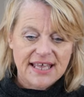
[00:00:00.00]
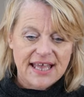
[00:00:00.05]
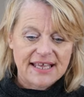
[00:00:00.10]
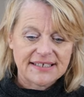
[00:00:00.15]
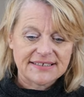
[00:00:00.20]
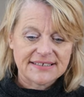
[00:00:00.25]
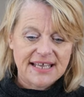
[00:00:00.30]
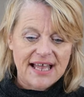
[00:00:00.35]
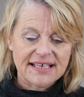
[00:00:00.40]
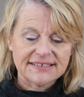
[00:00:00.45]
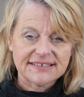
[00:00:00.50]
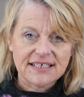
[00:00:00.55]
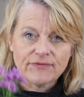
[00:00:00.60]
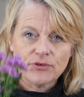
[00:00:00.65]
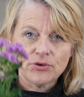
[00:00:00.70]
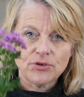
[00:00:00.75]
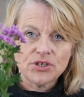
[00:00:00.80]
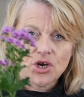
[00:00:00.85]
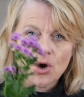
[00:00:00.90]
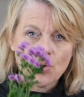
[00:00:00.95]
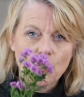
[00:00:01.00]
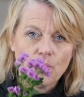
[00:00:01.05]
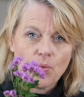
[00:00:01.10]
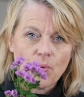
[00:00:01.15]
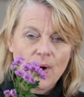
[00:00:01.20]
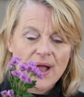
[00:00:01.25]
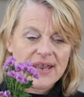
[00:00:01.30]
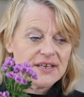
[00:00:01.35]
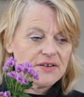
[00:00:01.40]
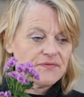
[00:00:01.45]
And as I've only got
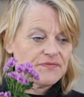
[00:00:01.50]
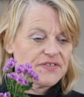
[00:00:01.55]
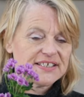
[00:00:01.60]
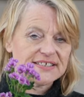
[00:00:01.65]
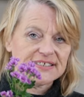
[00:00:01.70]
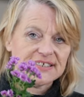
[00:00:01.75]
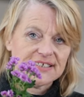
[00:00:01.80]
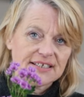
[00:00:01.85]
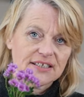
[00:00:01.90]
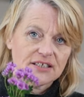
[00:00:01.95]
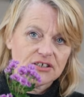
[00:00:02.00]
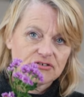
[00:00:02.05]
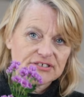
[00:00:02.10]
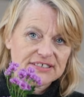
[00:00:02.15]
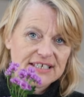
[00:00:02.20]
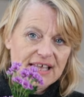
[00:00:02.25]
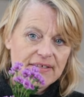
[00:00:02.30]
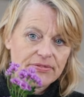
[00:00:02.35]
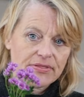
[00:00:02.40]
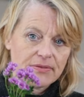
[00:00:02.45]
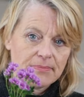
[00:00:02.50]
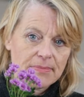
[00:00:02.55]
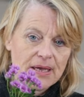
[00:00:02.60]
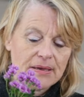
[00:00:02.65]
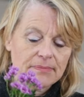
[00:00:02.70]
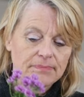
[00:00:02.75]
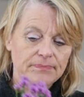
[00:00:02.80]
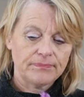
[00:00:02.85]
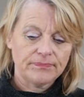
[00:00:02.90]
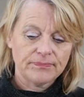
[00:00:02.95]
one of this little
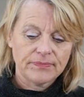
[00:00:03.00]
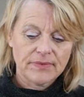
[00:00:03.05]
chrysanthemum,